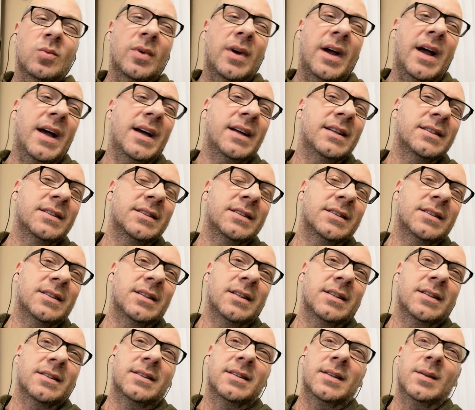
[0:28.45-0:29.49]
as
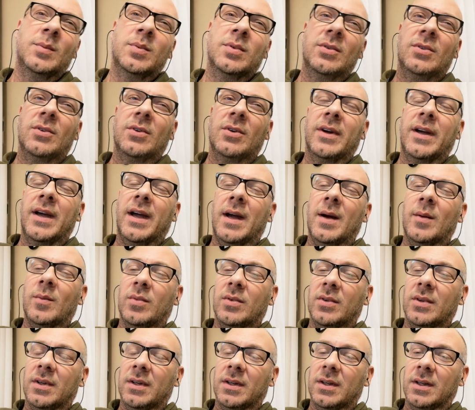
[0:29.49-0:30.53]
typical
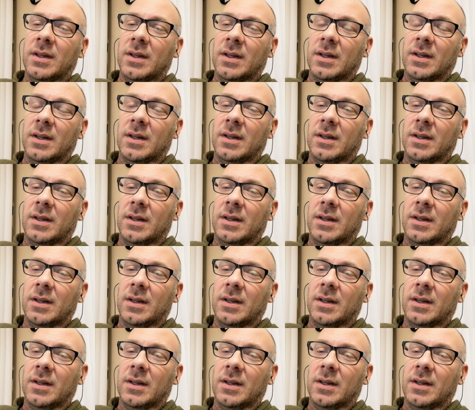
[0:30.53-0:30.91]
gambling,